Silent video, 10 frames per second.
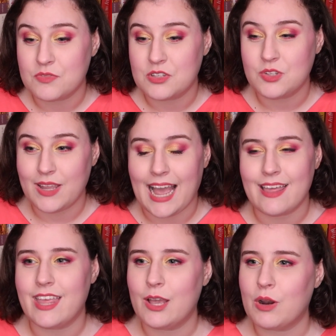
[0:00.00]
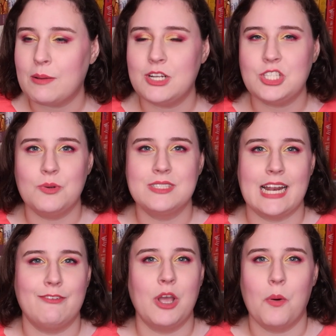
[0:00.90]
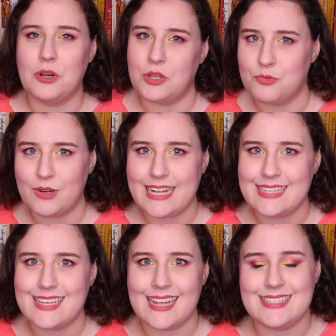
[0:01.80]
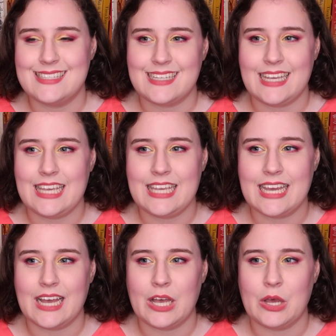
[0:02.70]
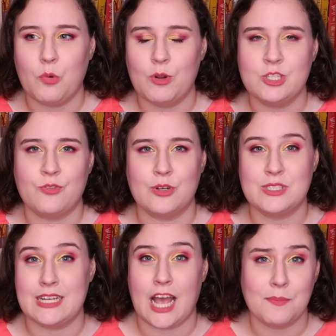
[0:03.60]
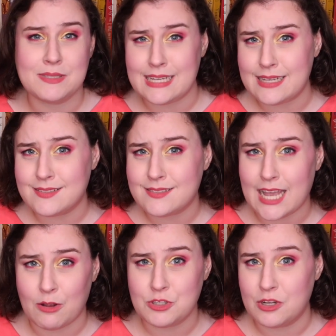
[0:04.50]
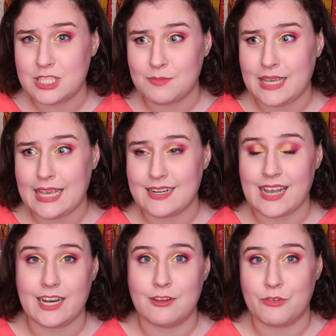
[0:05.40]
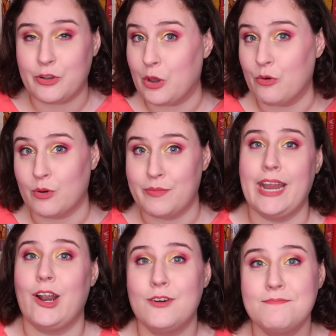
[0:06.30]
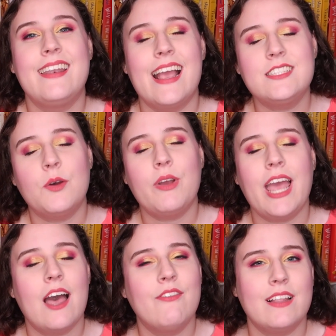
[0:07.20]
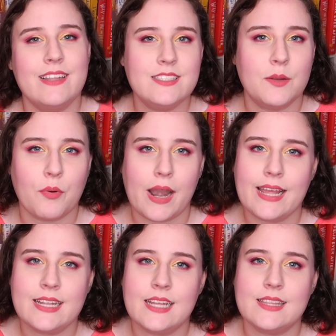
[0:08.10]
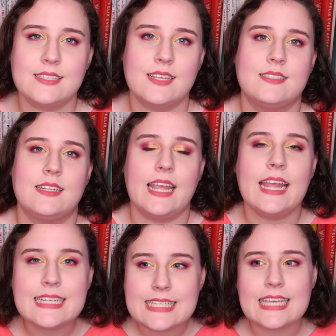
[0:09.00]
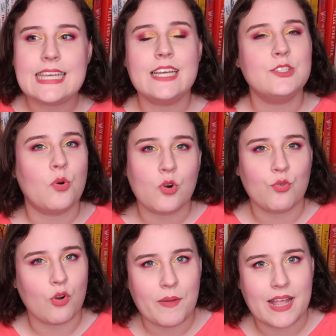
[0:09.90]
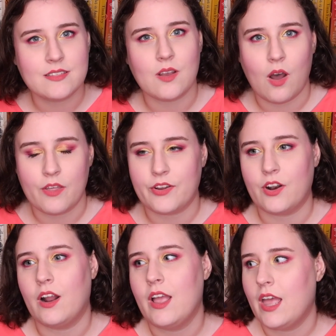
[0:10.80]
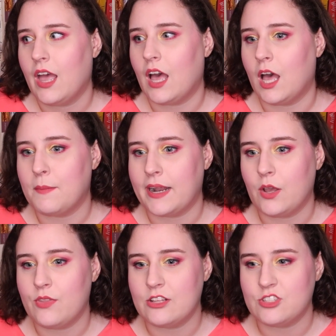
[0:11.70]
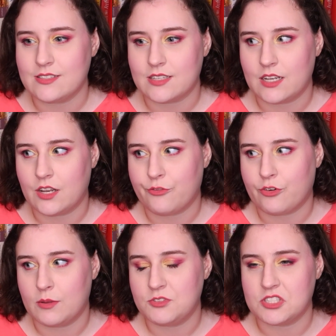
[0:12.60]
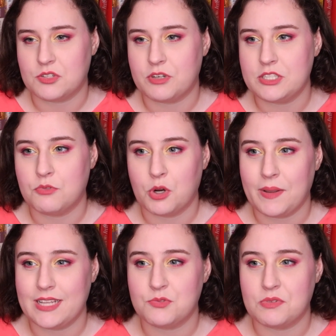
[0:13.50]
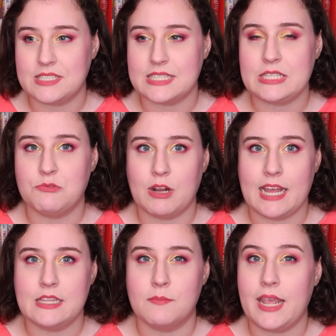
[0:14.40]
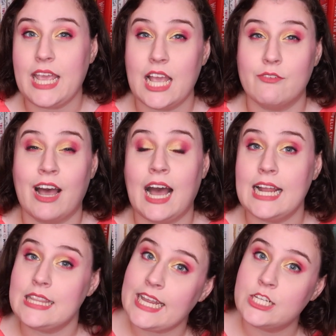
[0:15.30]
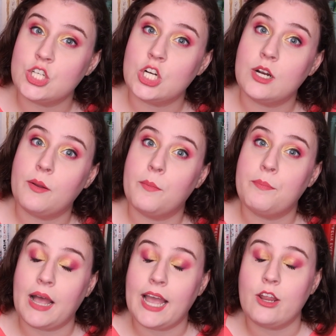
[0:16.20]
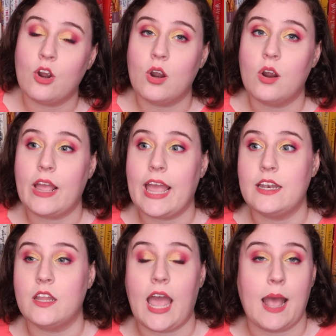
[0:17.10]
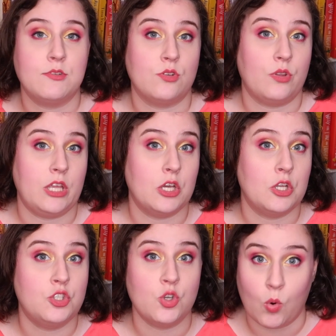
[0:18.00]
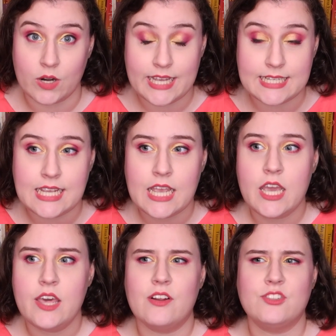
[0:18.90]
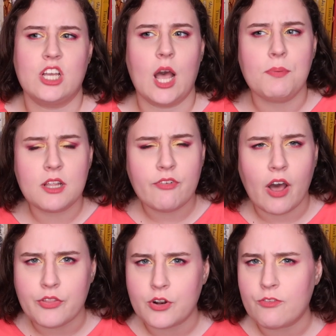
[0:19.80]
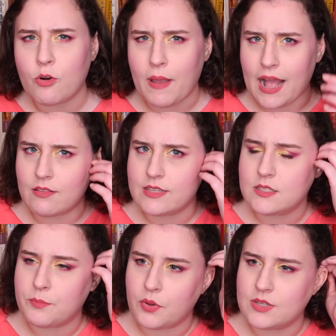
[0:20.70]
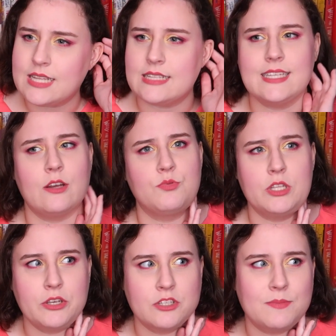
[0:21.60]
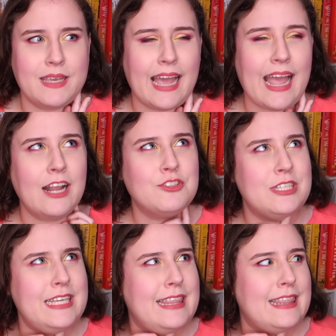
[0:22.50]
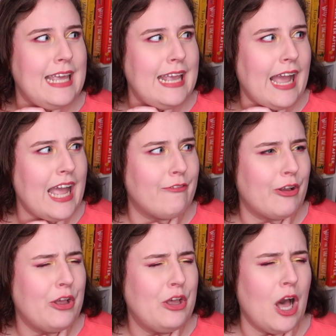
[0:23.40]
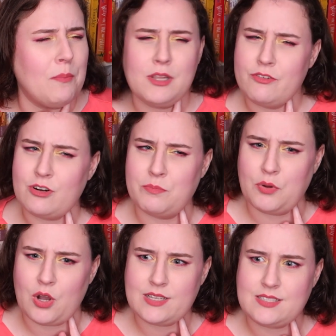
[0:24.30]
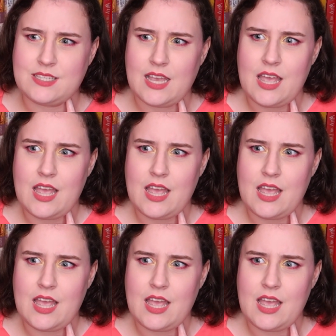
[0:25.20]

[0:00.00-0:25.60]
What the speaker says: So yeah, I think what I'm gonna do is kind of go on Goodreads and see which of her synopses sound good to me and kind of go from there. Next up we have Elisa Braden. This is an indie historical romance author. I know that Jessen from Jessen Reads Romance recently read The Making of a Highlander by her and absolutely adored it. There's a couple of other of her backlist books that sound really good to me. I actually think I have a couple of her books